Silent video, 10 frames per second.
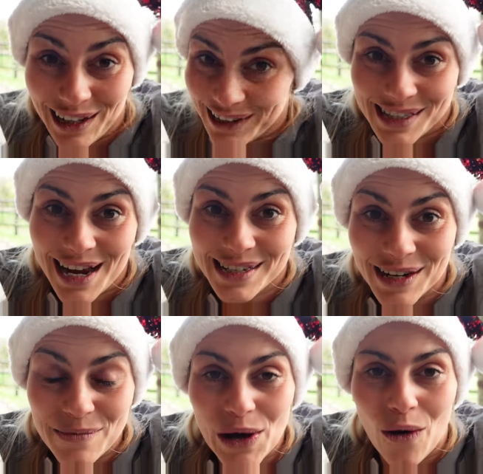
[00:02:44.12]
like I say, it's
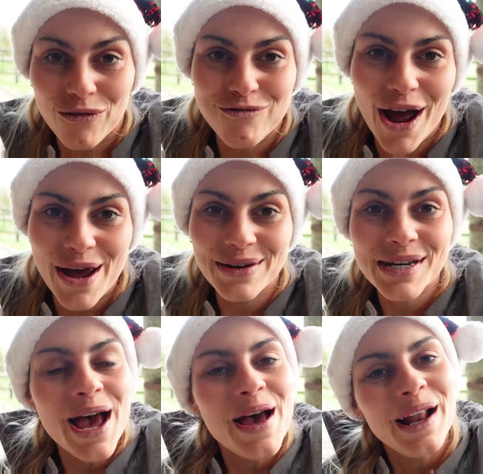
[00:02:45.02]
going to be off-road,
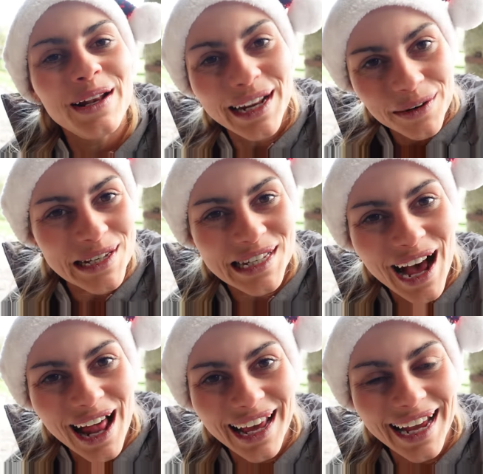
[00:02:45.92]
little Miss
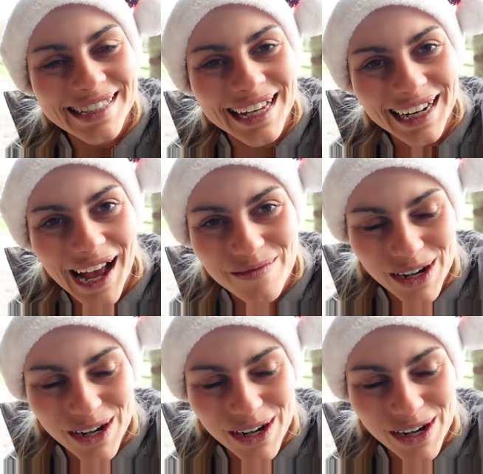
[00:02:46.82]
Nala is going to come